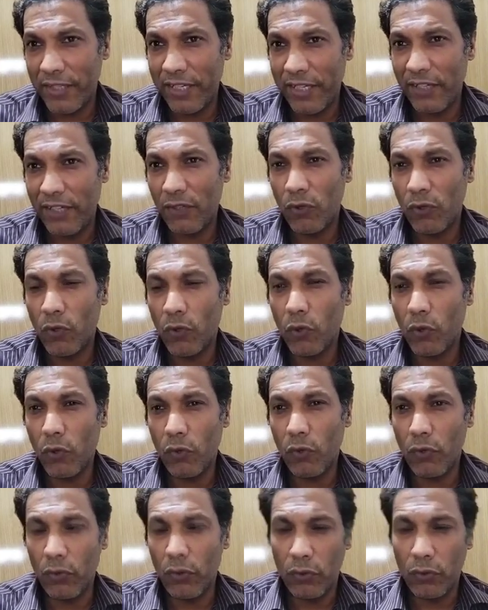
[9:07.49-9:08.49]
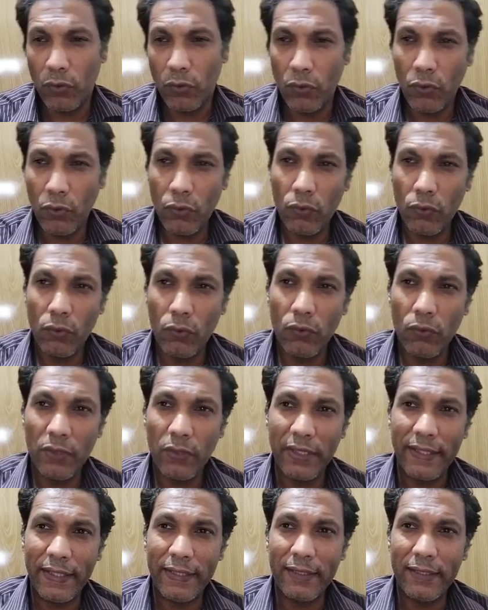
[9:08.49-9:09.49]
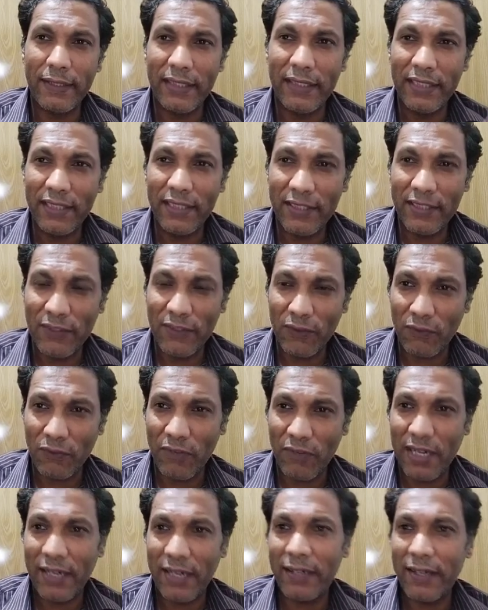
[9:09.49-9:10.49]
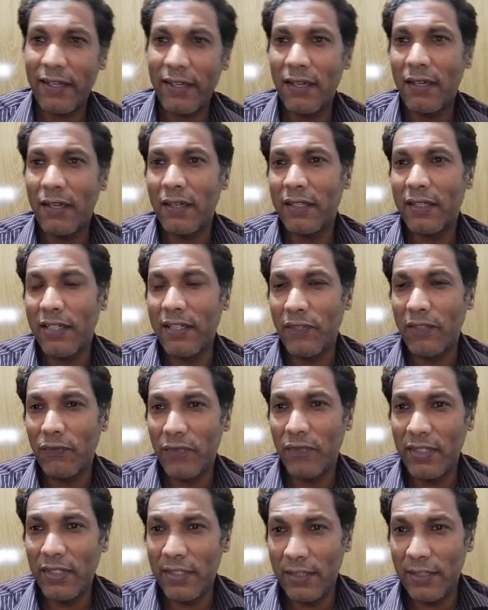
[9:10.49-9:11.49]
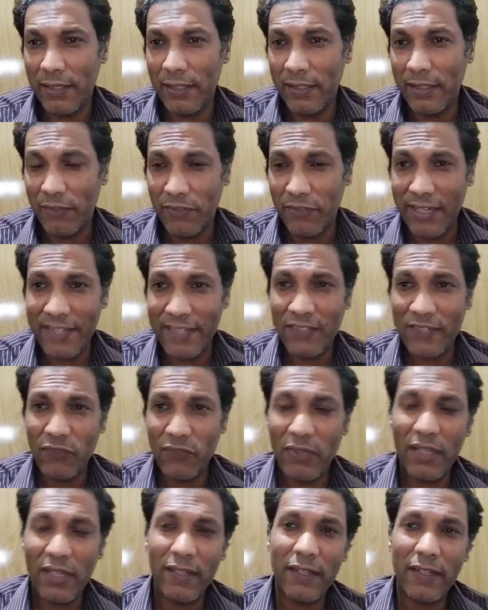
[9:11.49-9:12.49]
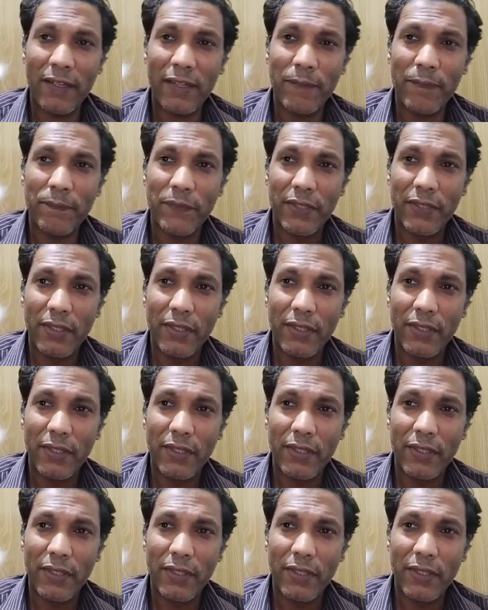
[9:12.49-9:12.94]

in Horogodoro, in East Valaga, in West Valaga,